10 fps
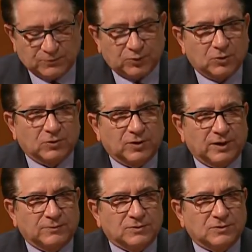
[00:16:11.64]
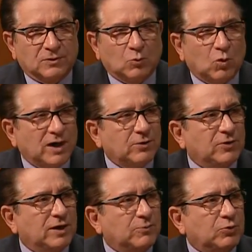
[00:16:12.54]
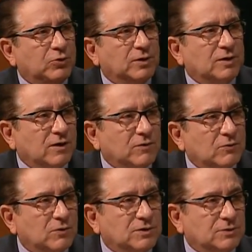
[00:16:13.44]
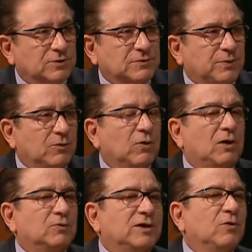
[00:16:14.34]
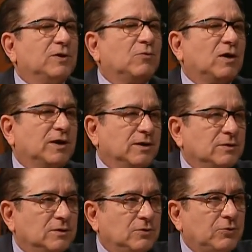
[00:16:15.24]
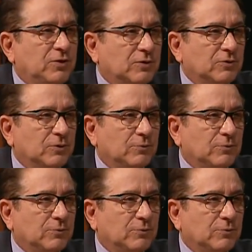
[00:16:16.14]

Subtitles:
programs, why are they important? Governor wants to expand. Tell me why you think they're important.